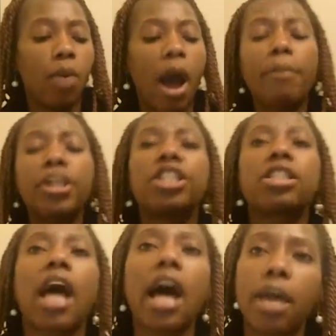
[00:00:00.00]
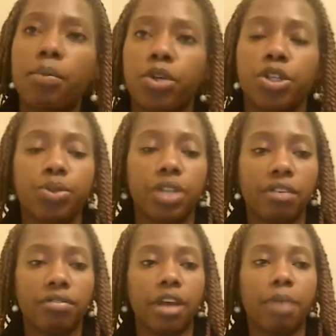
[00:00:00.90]
How much time would you
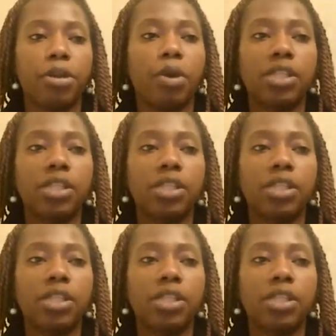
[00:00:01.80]
give them?